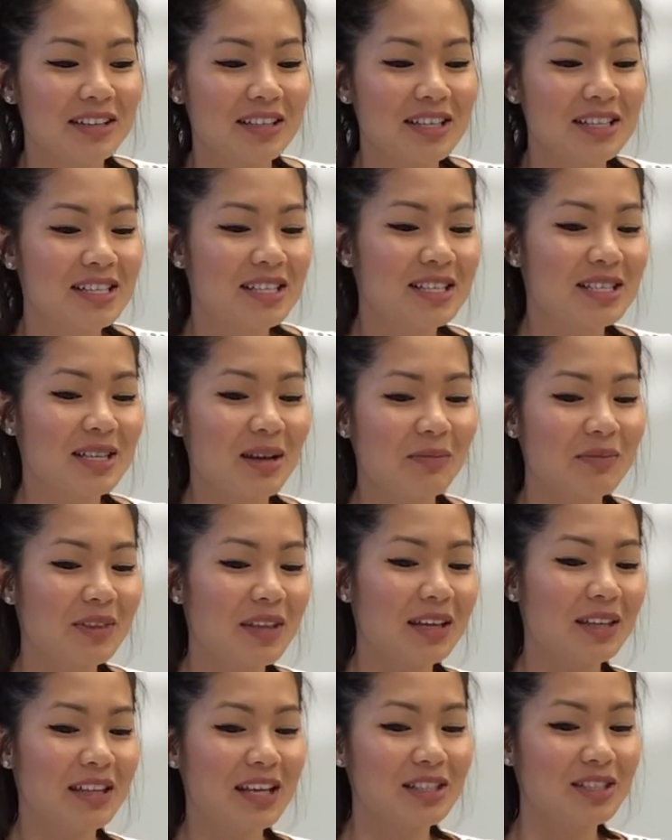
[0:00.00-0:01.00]
this is
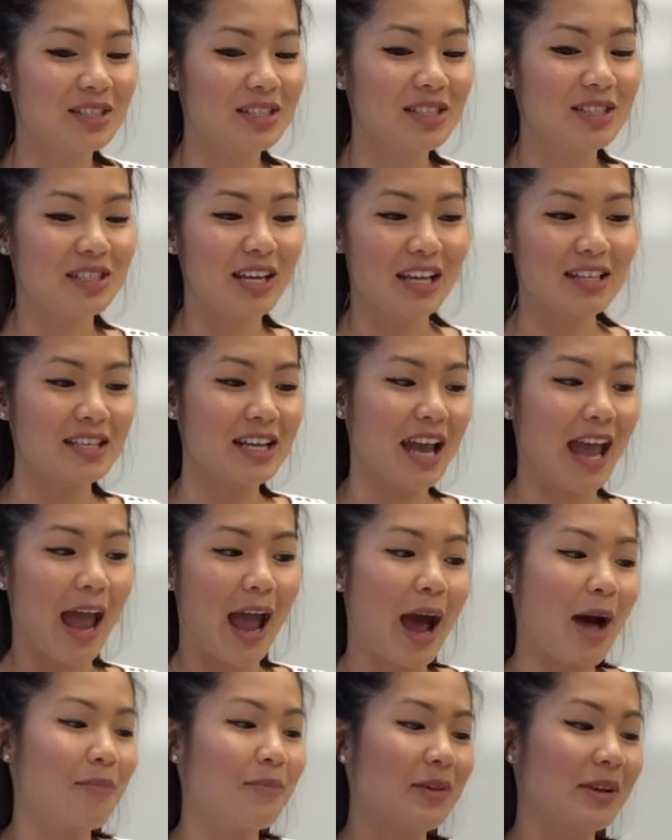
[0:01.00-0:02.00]
something that just doesn't
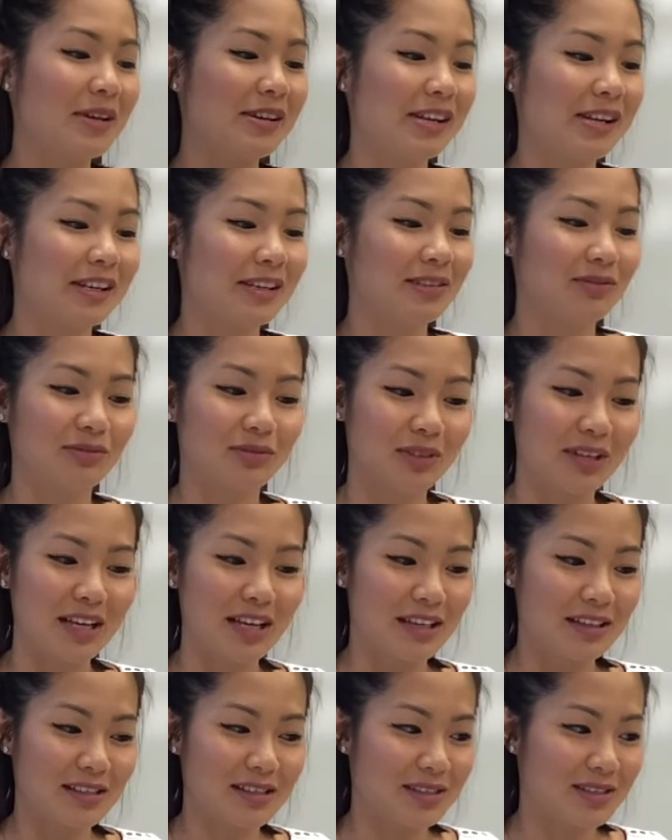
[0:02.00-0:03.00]
happen and
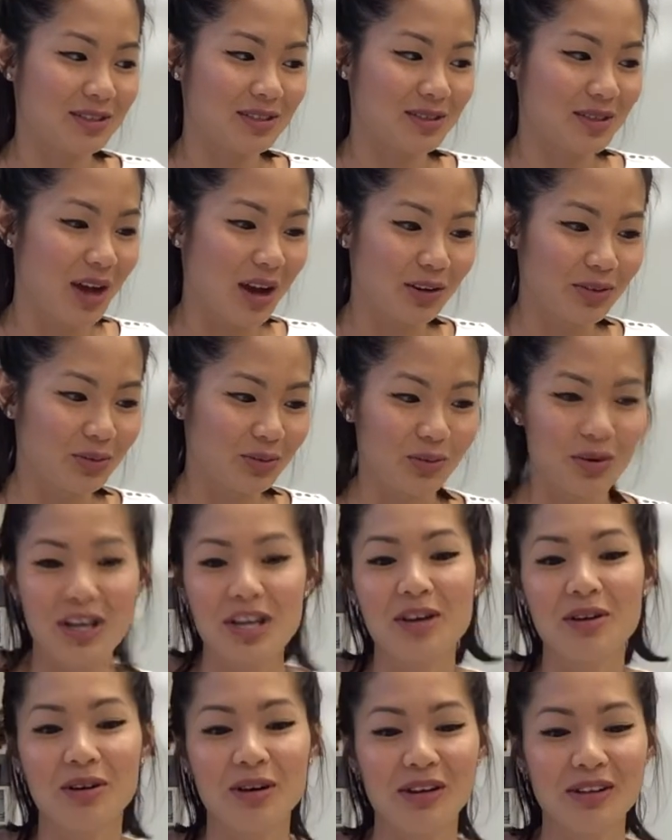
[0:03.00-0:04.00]
it's
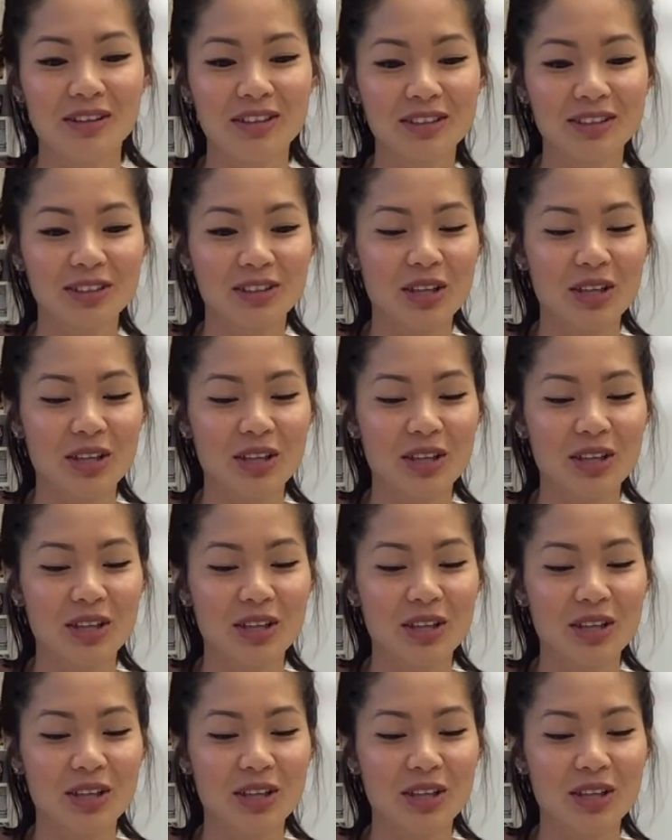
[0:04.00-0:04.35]
unreal.